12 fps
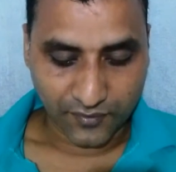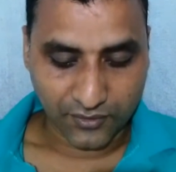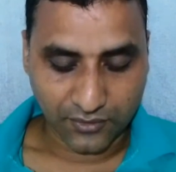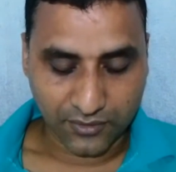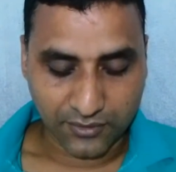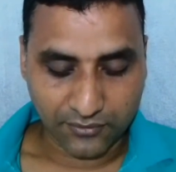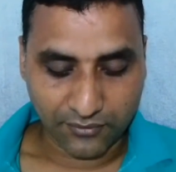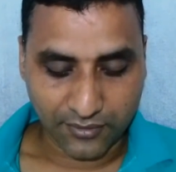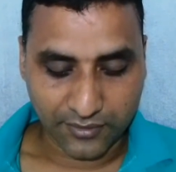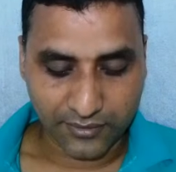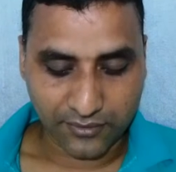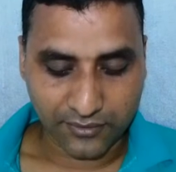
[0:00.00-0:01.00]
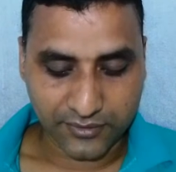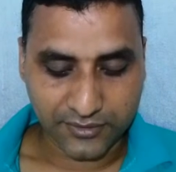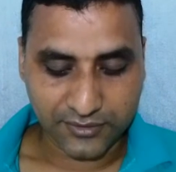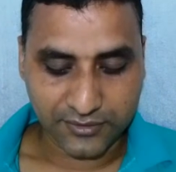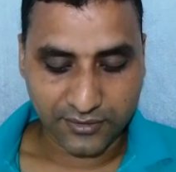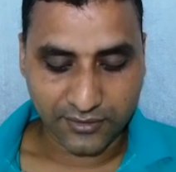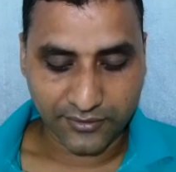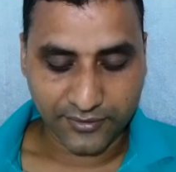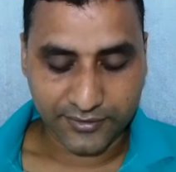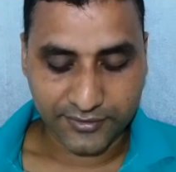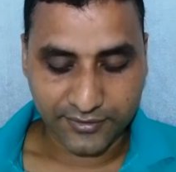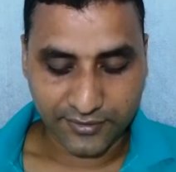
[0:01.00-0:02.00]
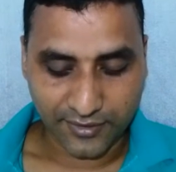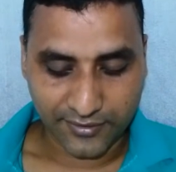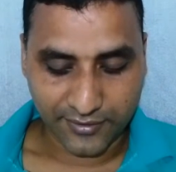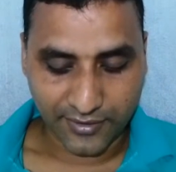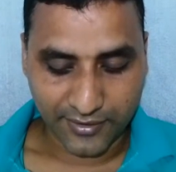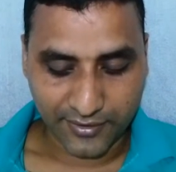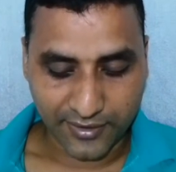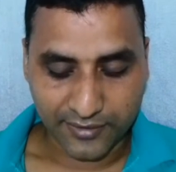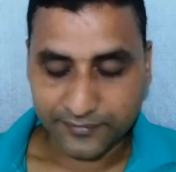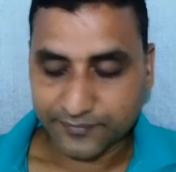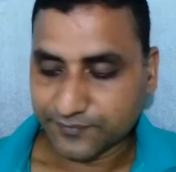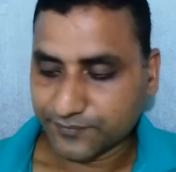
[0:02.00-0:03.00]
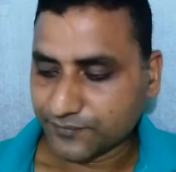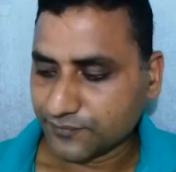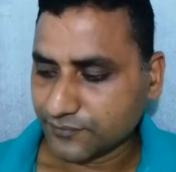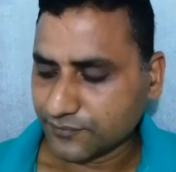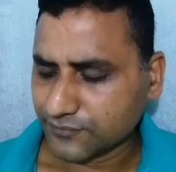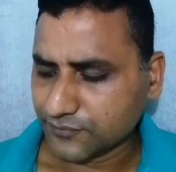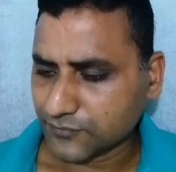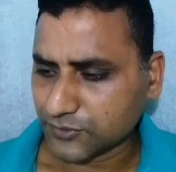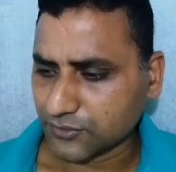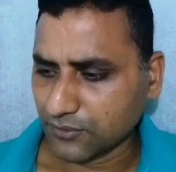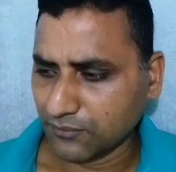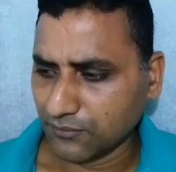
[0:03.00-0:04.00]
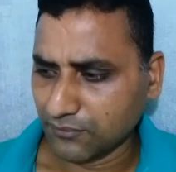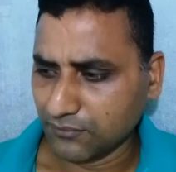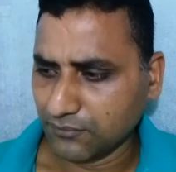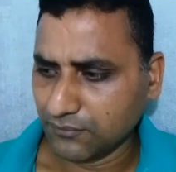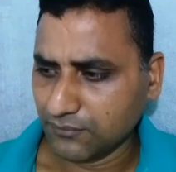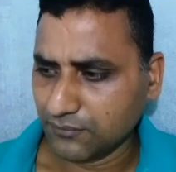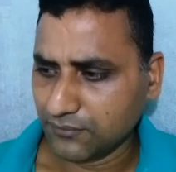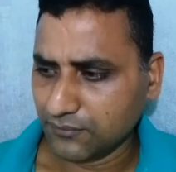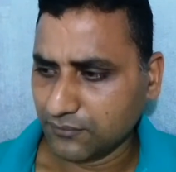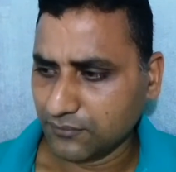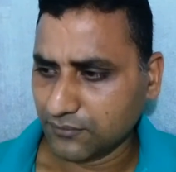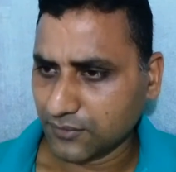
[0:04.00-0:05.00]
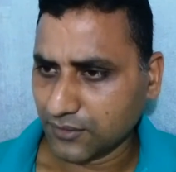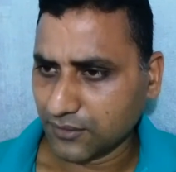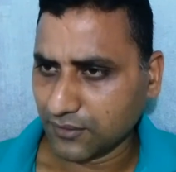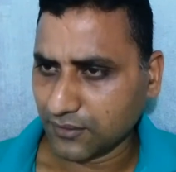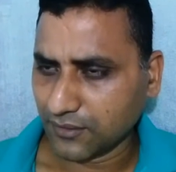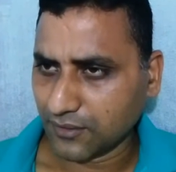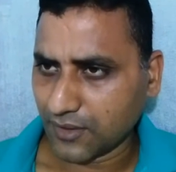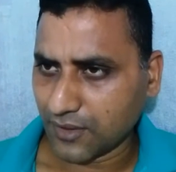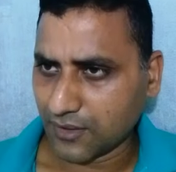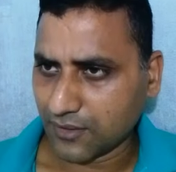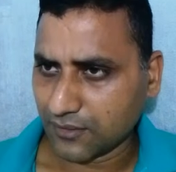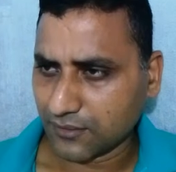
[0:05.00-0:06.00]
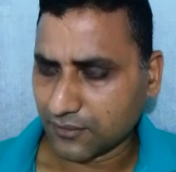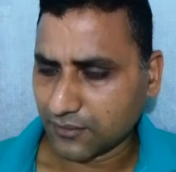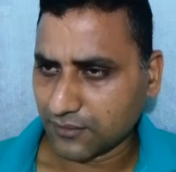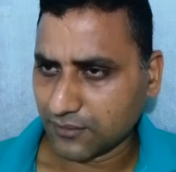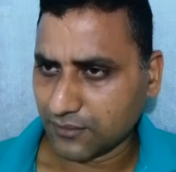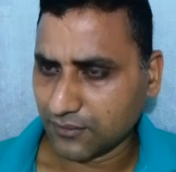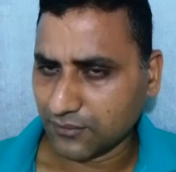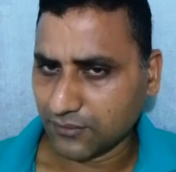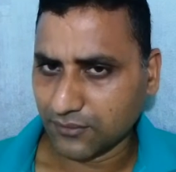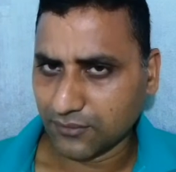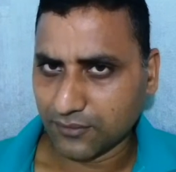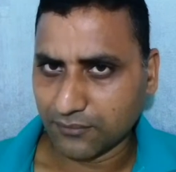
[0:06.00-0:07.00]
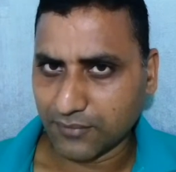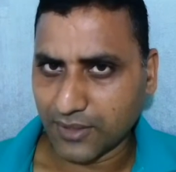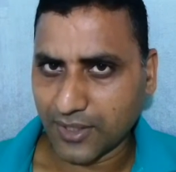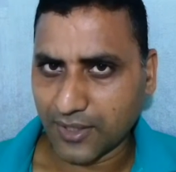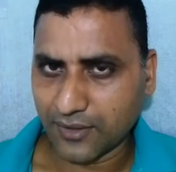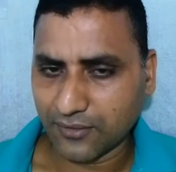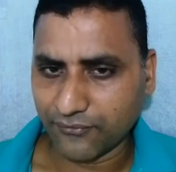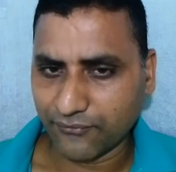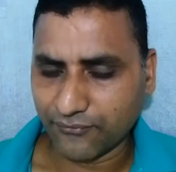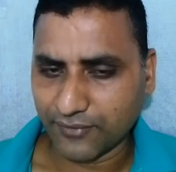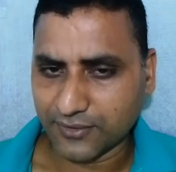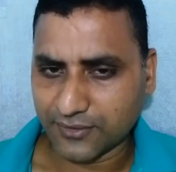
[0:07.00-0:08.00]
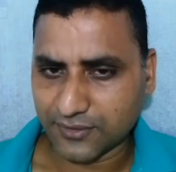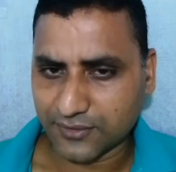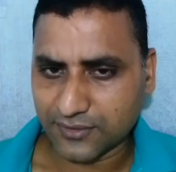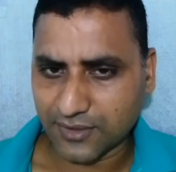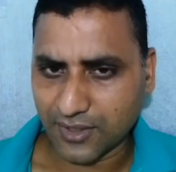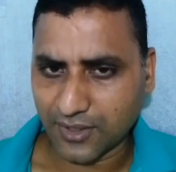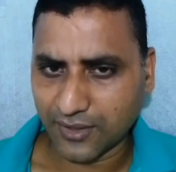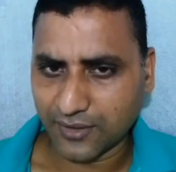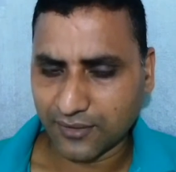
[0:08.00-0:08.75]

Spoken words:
dirty water causes disease like diarrhea. Some grand old man of intestine